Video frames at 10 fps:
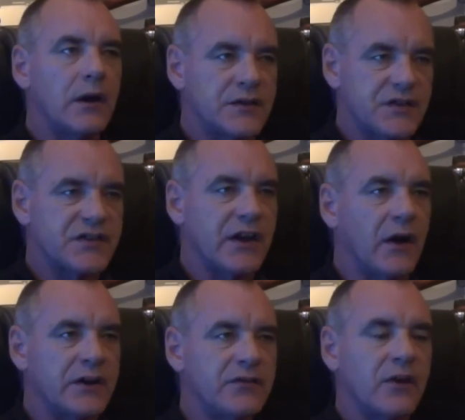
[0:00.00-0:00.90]
as I say,
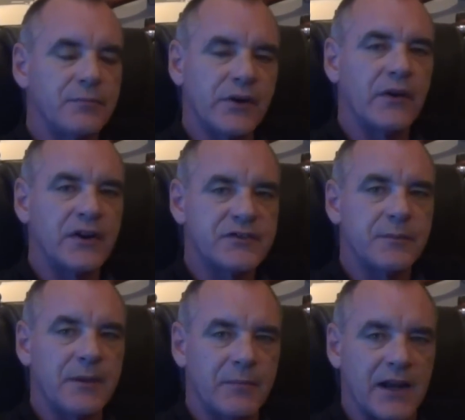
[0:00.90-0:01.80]
I don't begrudge
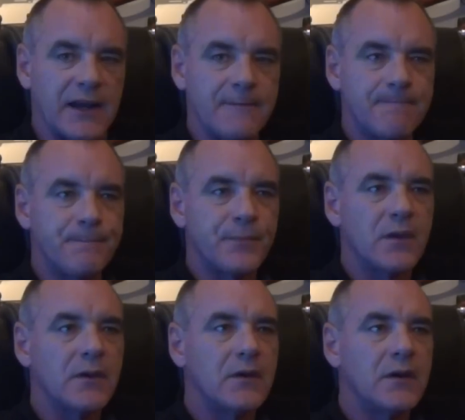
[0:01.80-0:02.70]
them their money.
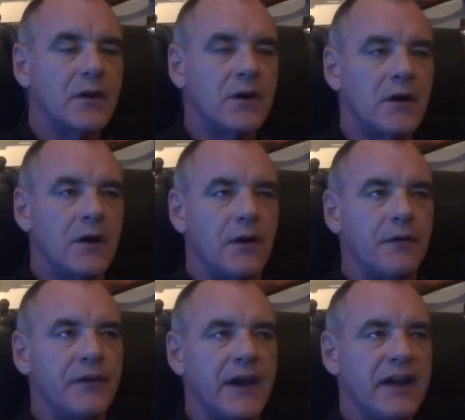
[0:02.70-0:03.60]

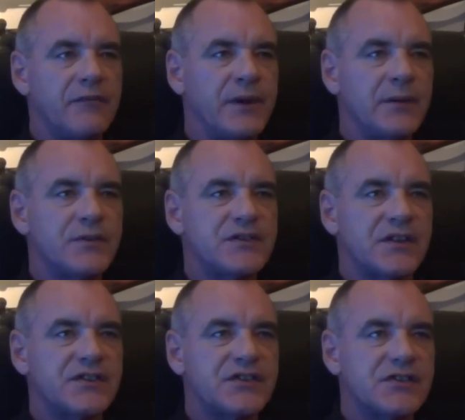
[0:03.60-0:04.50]
They have been in
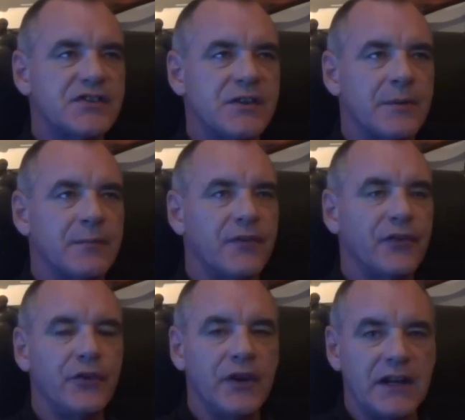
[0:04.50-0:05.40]
business, some of them for
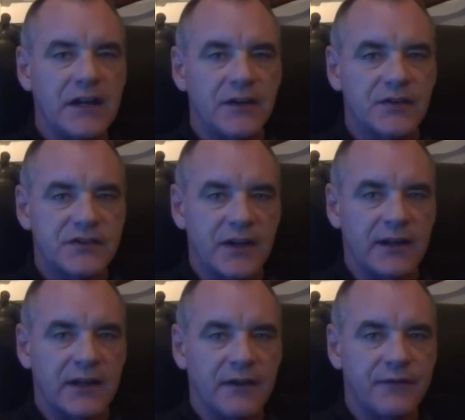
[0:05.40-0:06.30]
30 years,
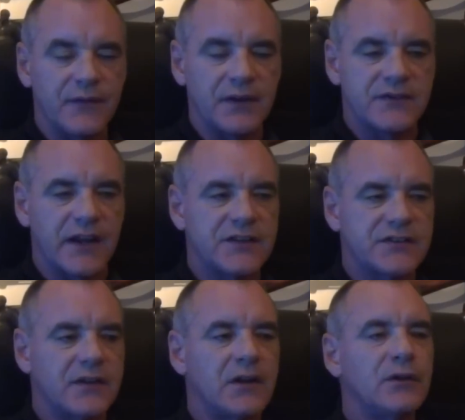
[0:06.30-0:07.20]
and they've, it takes
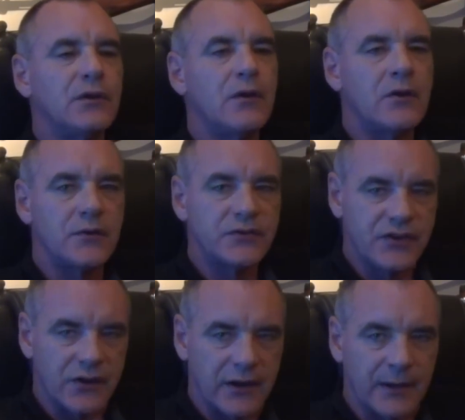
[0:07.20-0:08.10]
a, long
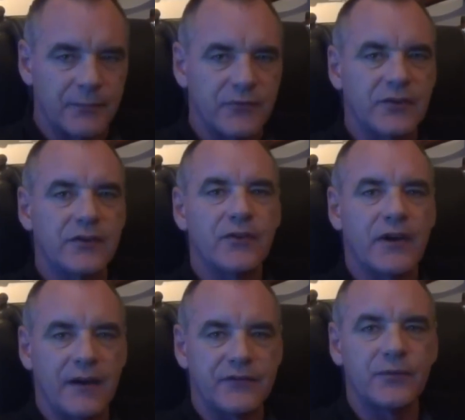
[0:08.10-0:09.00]
time to
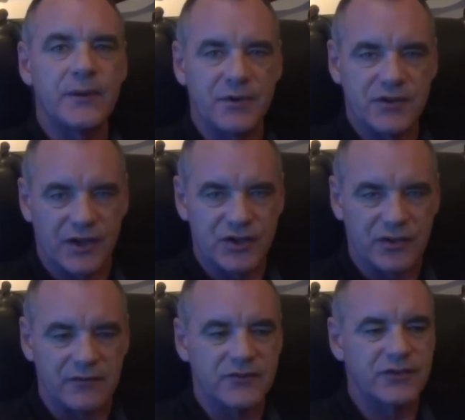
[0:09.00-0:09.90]
craft a
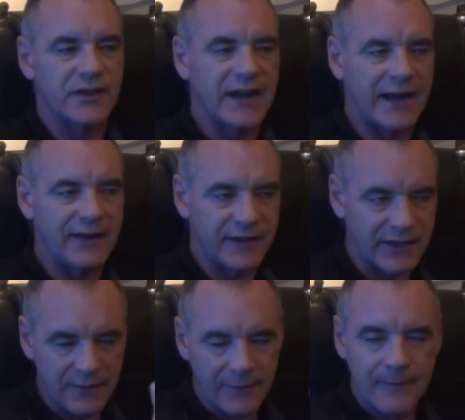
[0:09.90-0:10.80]
reputation, to gain the
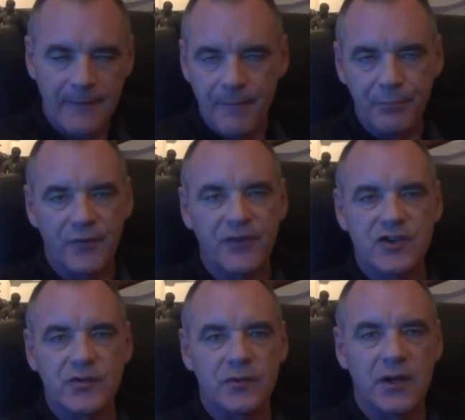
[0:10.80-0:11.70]

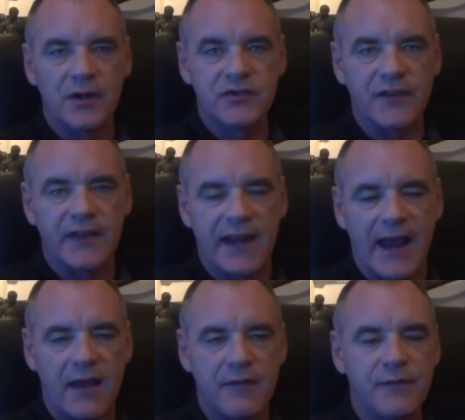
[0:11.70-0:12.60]
professional knowledge that they
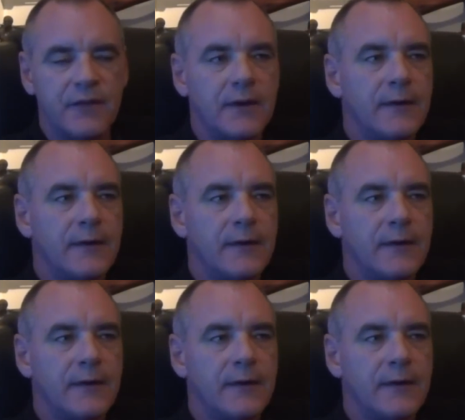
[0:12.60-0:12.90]
have.